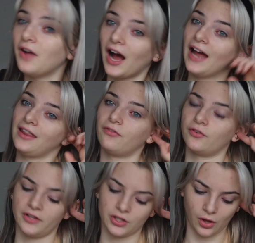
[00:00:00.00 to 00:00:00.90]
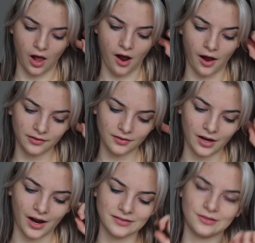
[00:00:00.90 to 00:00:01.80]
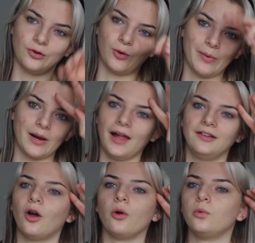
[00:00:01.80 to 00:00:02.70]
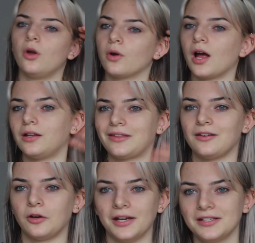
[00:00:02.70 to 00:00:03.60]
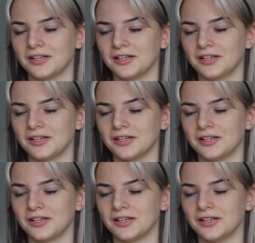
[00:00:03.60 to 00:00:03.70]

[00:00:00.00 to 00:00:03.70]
high level visual art in high school, but I don't know color theory.